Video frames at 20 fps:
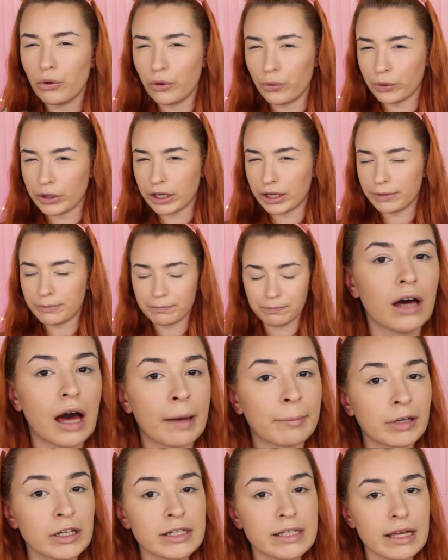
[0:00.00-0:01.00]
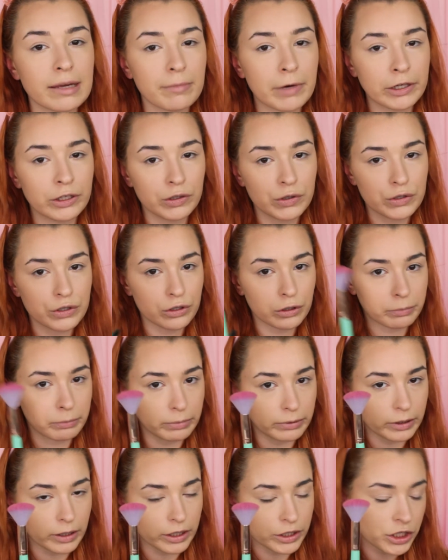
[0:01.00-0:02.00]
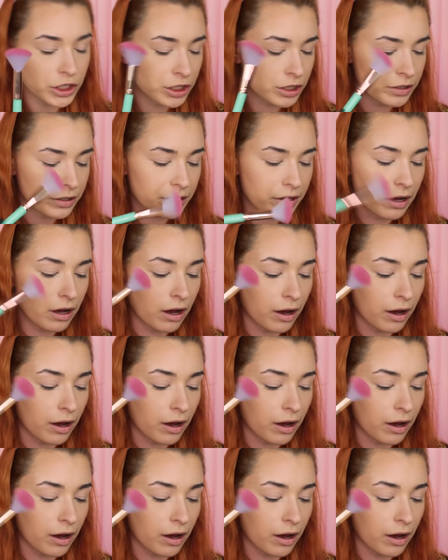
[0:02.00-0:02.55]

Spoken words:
Okay, I'm gonna take my usual blush